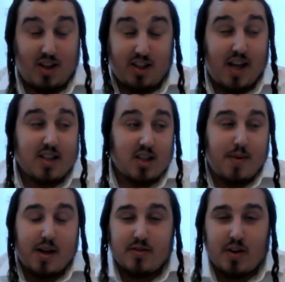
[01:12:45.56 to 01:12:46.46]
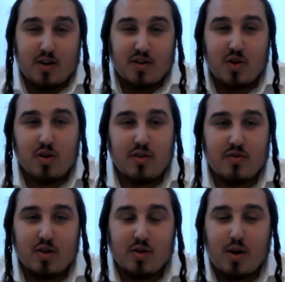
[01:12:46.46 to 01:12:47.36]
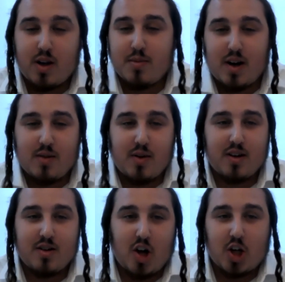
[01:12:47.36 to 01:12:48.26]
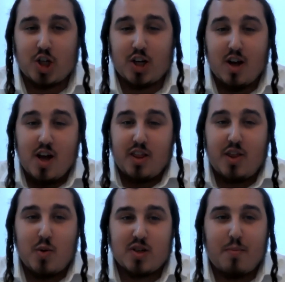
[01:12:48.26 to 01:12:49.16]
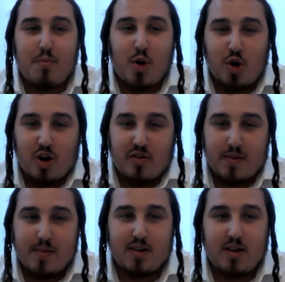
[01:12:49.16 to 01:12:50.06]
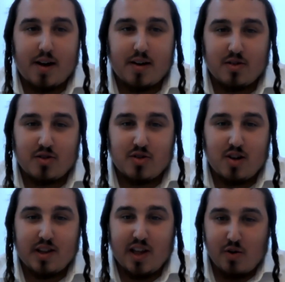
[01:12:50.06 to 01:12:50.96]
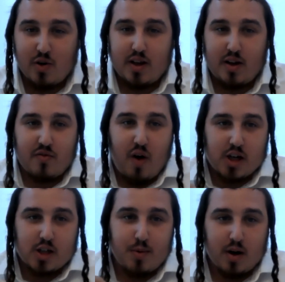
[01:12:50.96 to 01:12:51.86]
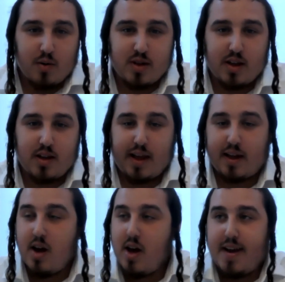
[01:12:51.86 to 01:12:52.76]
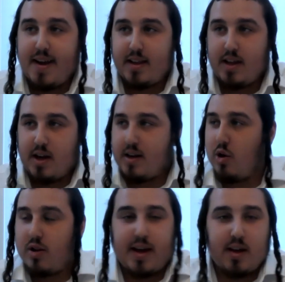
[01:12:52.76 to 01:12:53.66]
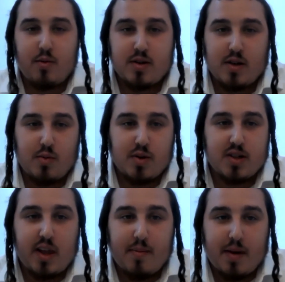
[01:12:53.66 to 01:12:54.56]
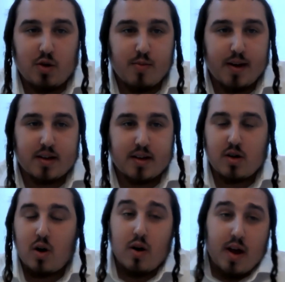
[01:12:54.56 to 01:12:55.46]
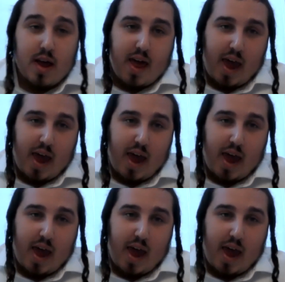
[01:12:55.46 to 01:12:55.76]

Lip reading: Like that's expensive. I could have sold it for good money, but anyway, I didn't touch it. There was a burger from McDonald's, literally a fresh burger. It looked like it was steaming 2 minutes ago.